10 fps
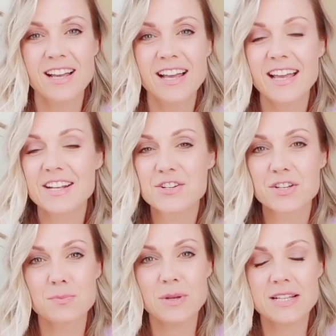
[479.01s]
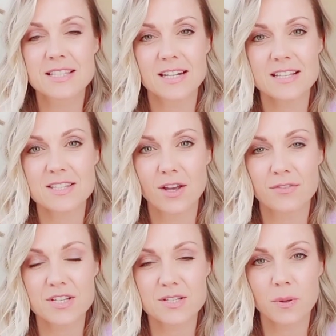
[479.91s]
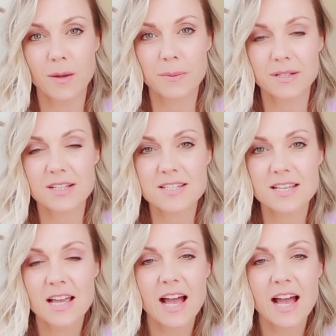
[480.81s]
it just means that it served its purpose.